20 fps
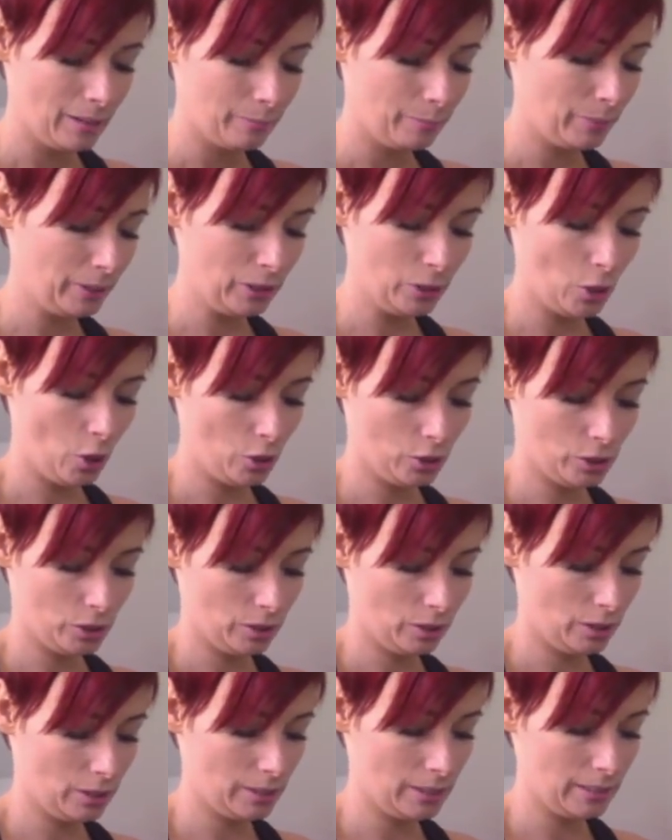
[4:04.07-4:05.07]
but not,
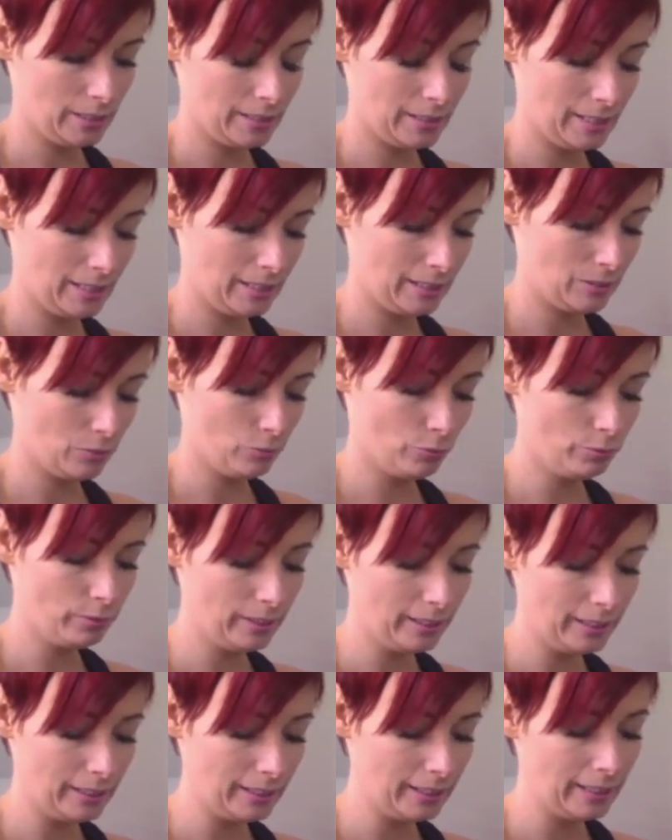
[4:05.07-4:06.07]
because it's
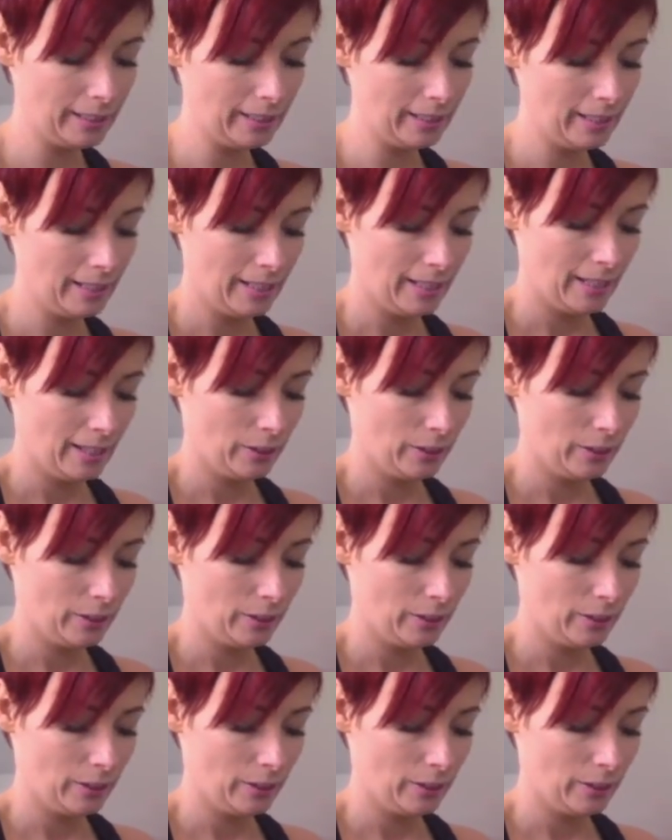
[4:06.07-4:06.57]
really,